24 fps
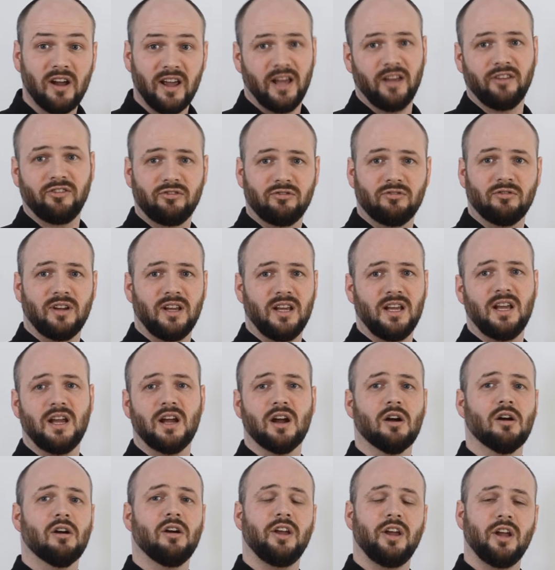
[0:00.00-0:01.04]
a history
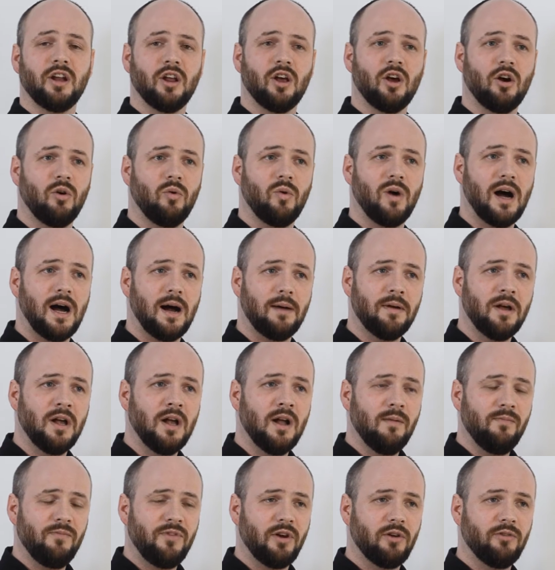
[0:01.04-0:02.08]
here? You know,
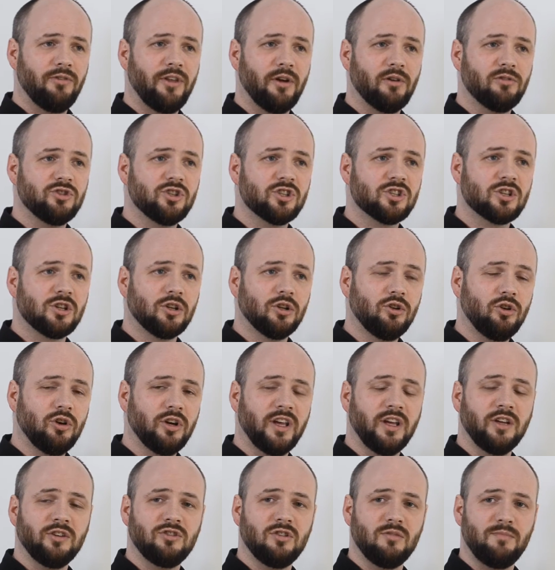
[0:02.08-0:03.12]
they're just
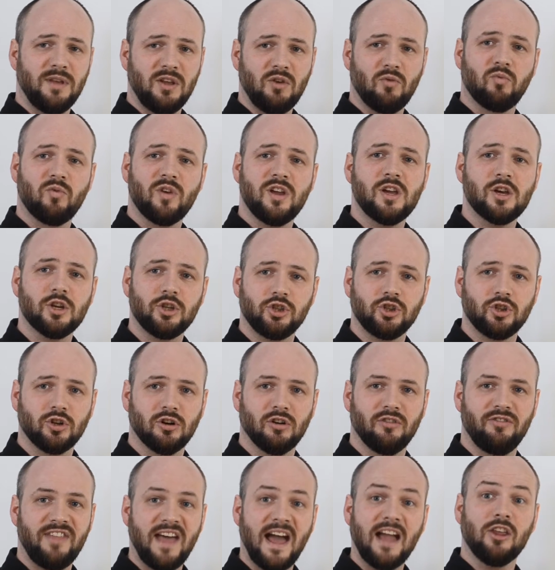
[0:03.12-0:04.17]
looking to be
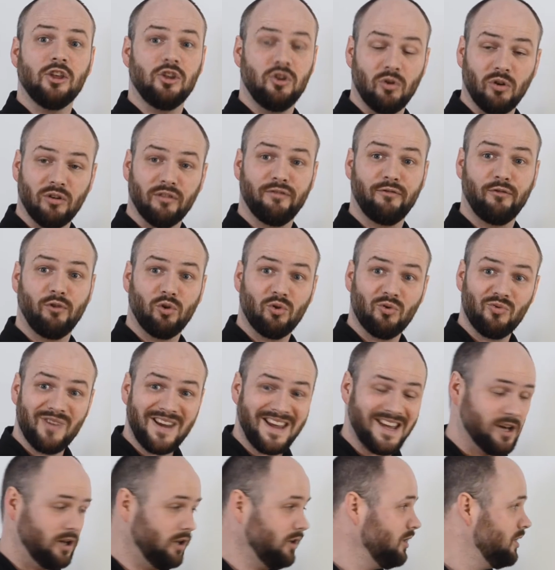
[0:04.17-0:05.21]
reassured that you're for
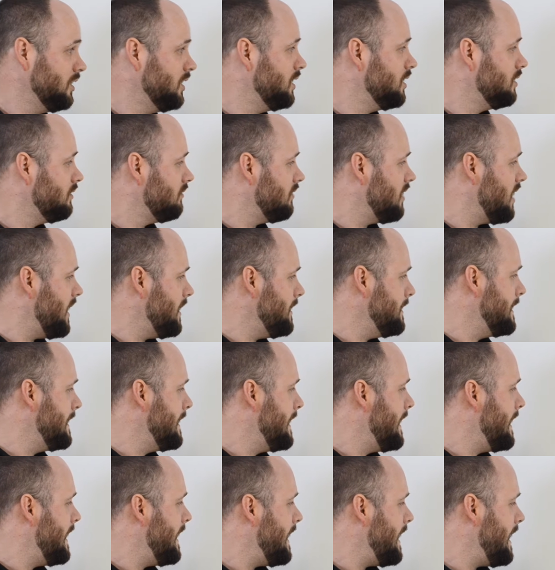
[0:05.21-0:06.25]
real, right?
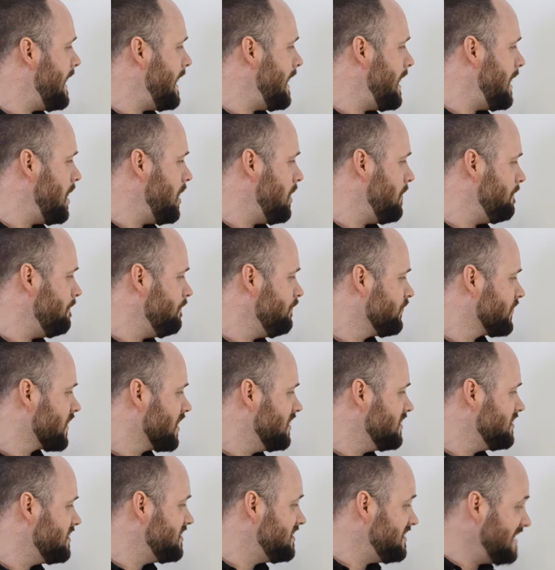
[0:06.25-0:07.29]

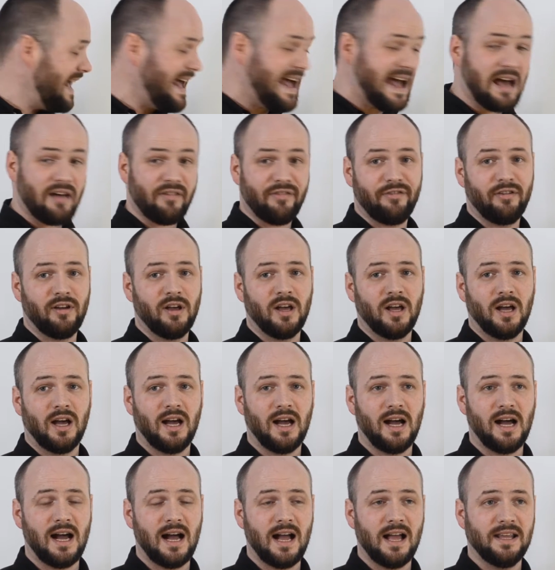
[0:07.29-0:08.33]
Staff.
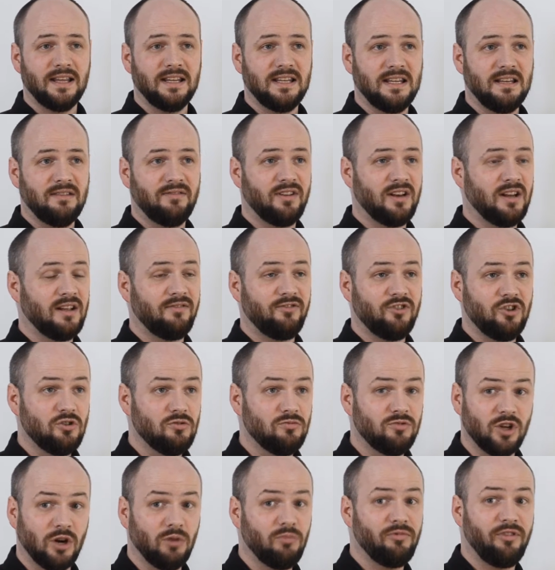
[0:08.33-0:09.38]
Even if you
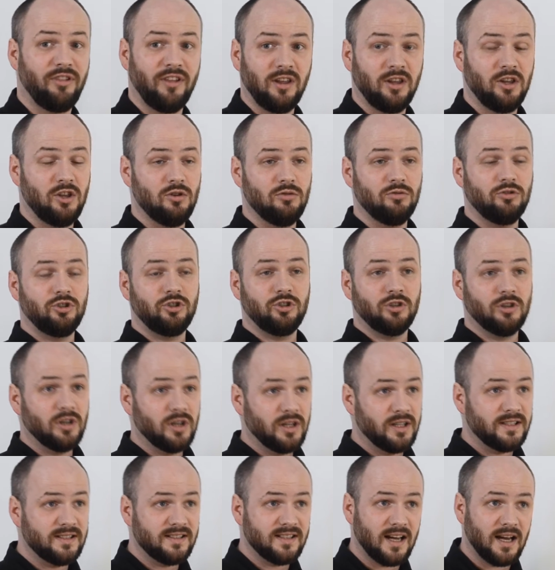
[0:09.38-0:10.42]
don't think you
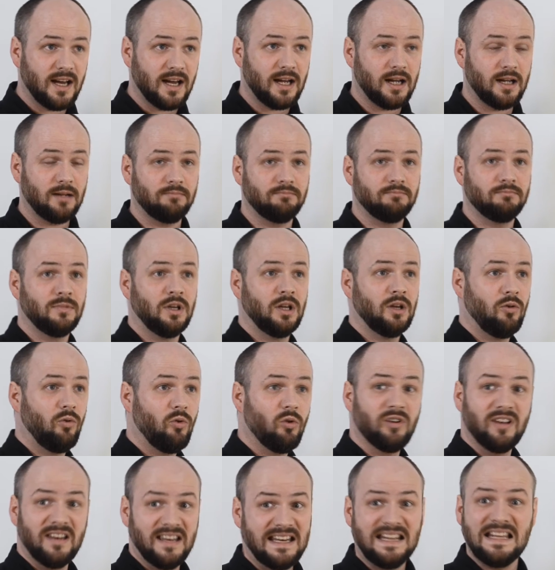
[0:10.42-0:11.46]
should
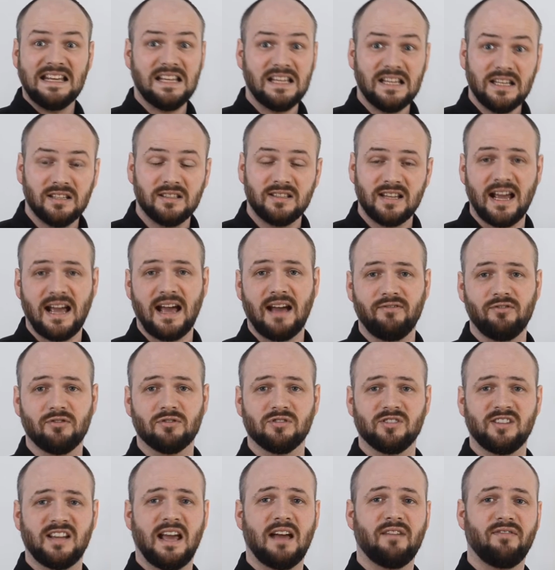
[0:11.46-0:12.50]
or need to have your
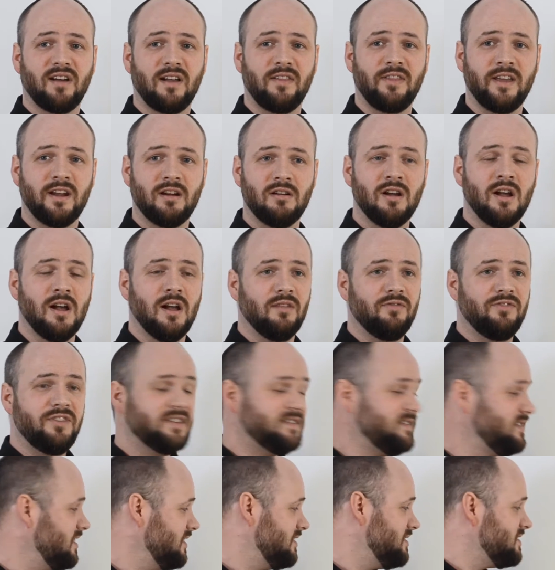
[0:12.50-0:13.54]
staff on there,
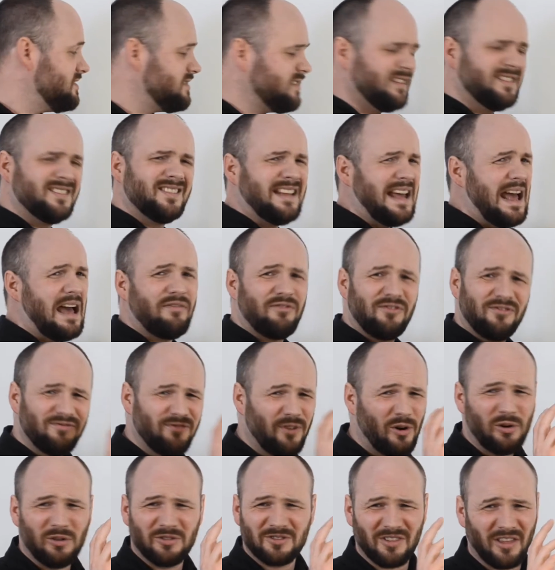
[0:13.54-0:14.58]
this is the staff
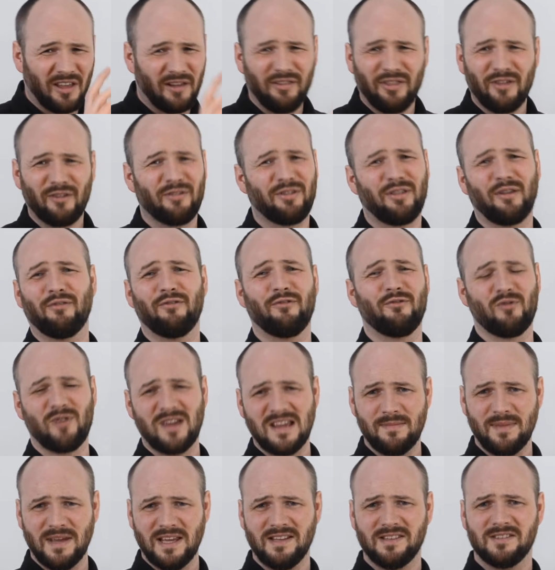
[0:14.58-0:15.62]
photos are like they're
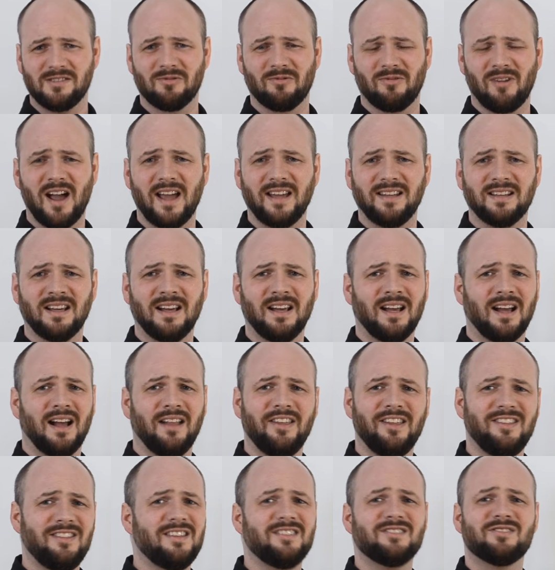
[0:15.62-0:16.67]
freebies, right? I
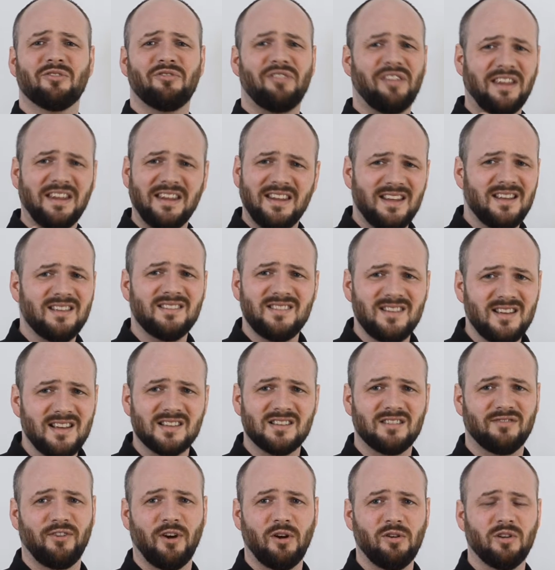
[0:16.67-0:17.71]
think these are the
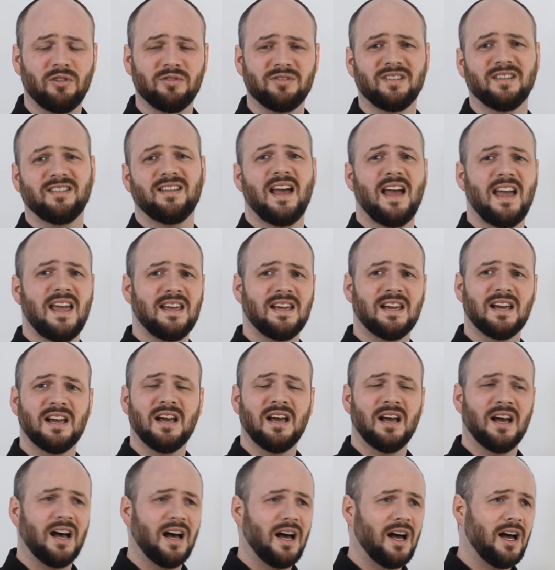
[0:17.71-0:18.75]
easiest photos to take,
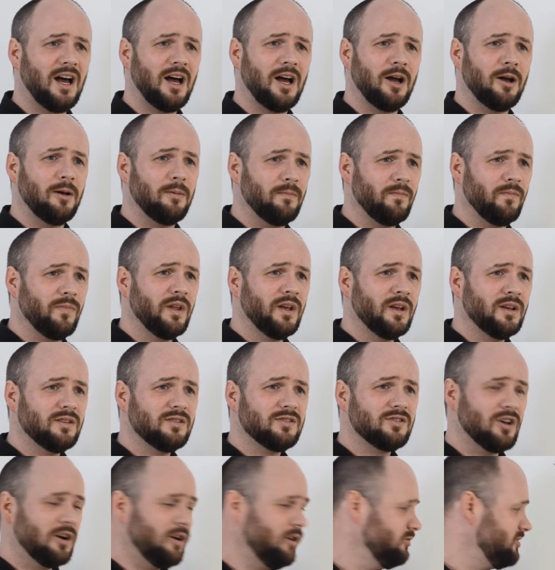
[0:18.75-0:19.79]

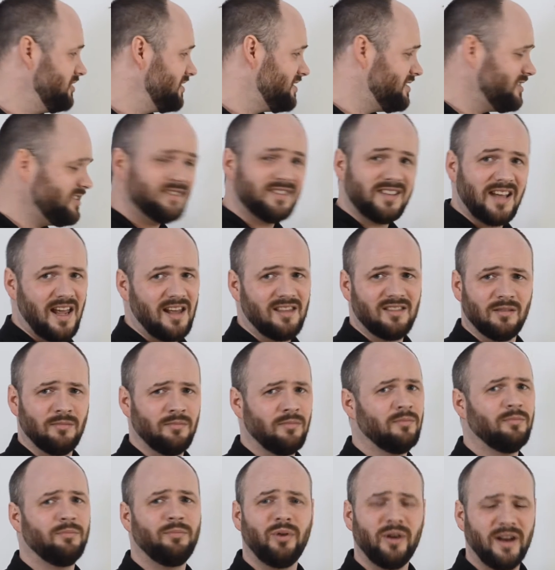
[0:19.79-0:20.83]
so just take
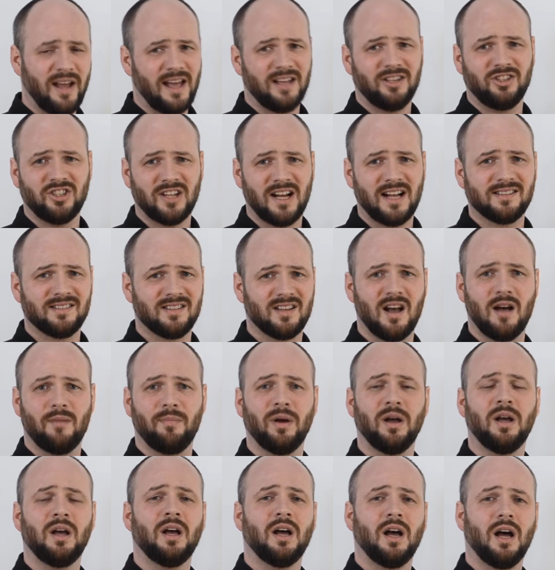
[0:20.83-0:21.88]
them, put headshots
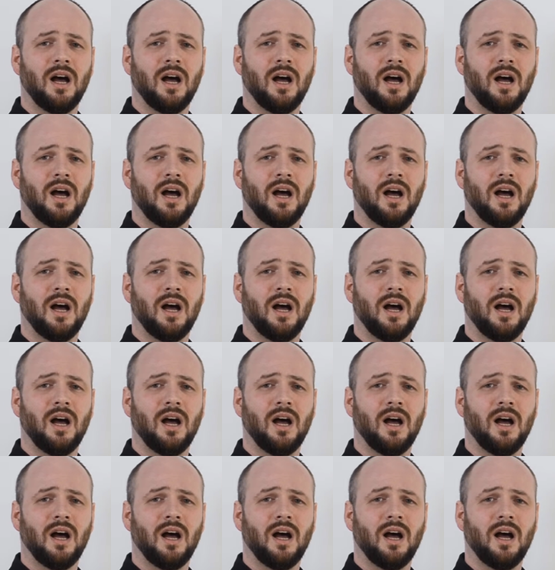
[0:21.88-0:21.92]
up,